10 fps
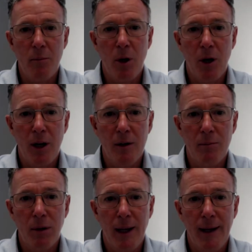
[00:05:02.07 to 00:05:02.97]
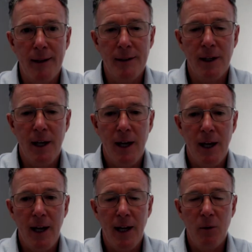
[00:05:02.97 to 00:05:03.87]
pilot plant,
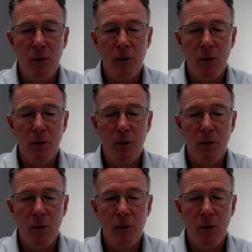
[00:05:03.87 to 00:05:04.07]
And